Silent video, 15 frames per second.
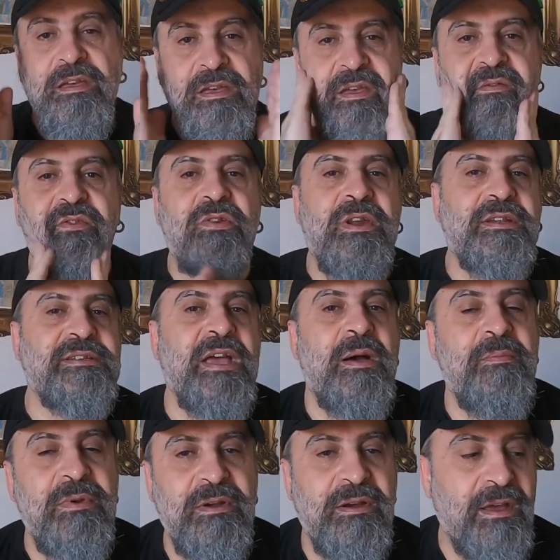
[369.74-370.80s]
If your
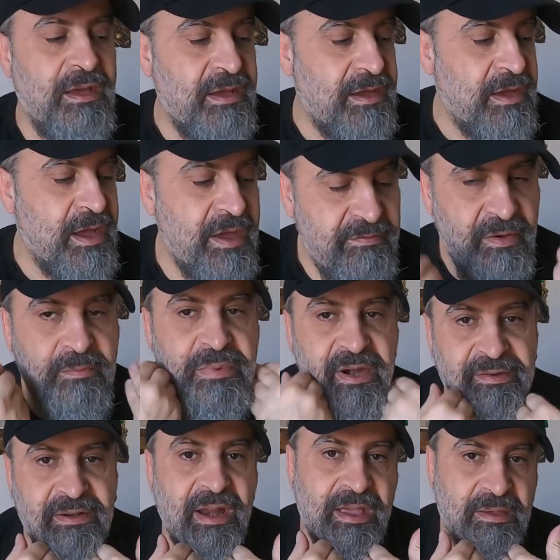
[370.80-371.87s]
example have a
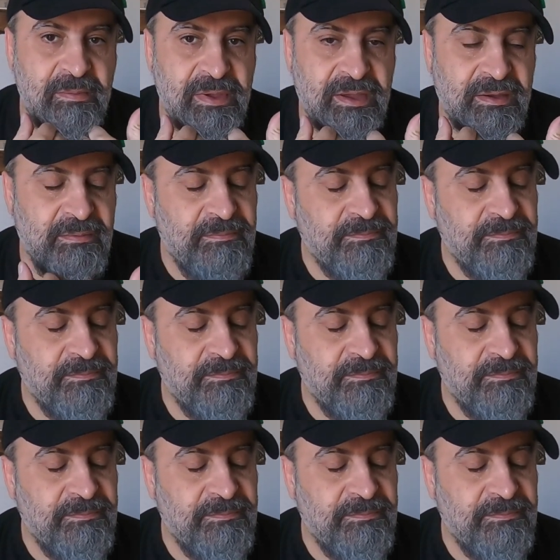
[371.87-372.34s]
beard like me,